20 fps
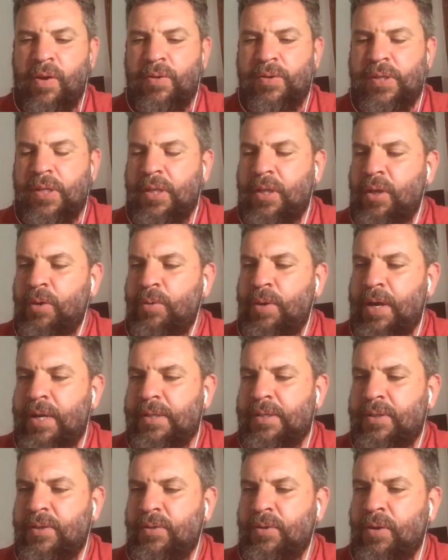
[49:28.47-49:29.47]
those in the
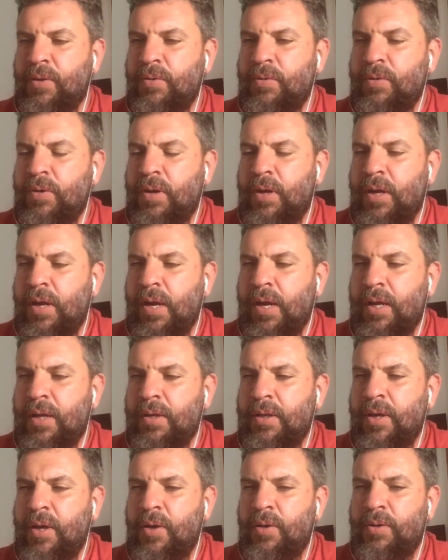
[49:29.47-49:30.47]
U.S. who don't
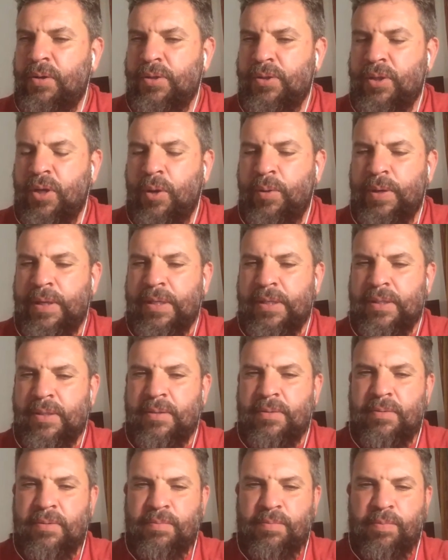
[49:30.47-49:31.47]
know, the Zoe
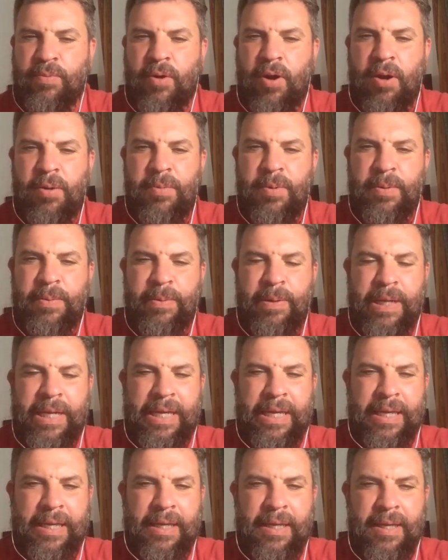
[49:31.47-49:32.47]
is
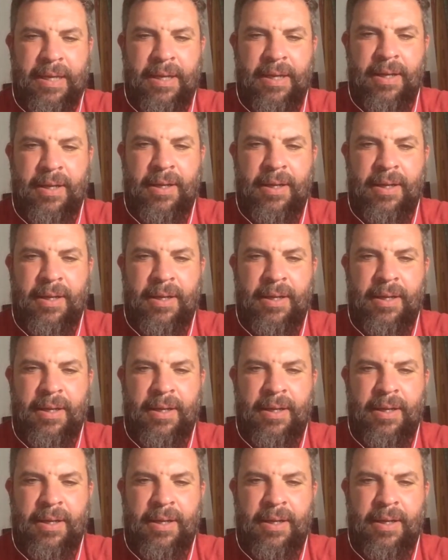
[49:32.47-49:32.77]
probably,